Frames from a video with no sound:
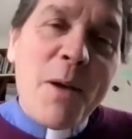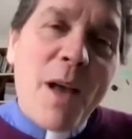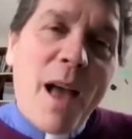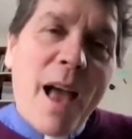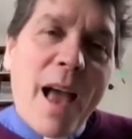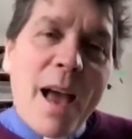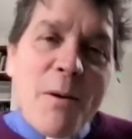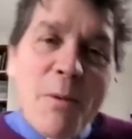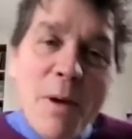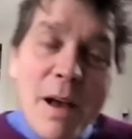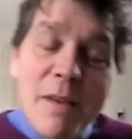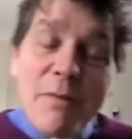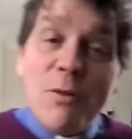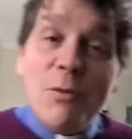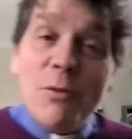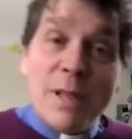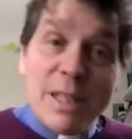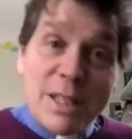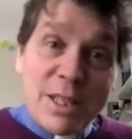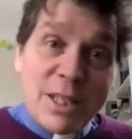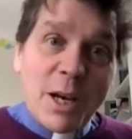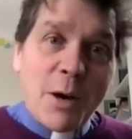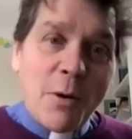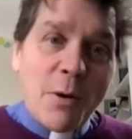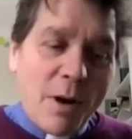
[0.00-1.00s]
However we
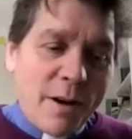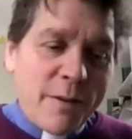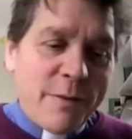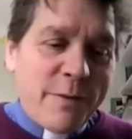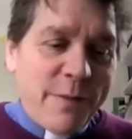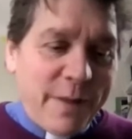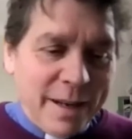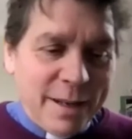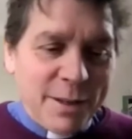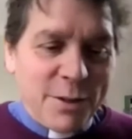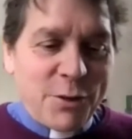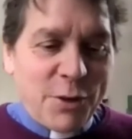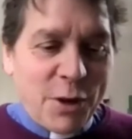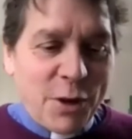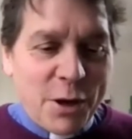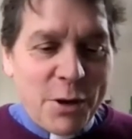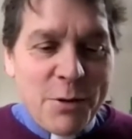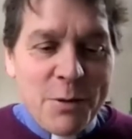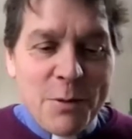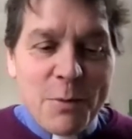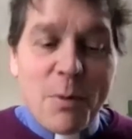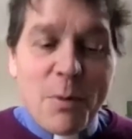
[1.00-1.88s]
show our faith, though,